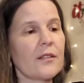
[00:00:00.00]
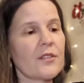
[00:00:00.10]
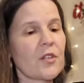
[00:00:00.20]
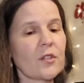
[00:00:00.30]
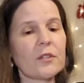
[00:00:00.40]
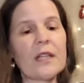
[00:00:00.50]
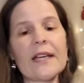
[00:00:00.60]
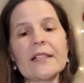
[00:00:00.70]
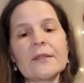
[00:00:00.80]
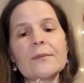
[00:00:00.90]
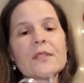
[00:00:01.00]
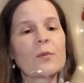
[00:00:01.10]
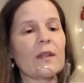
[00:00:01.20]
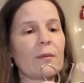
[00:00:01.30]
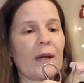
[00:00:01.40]
Cirkul items
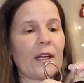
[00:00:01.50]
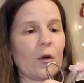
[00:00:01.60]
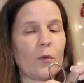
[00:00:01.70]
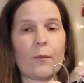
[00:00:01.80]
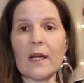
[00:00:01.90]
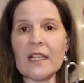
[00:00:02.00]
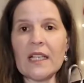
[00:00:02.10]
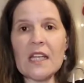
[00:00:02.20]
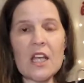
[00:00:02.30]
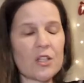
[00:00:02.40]
with my own money.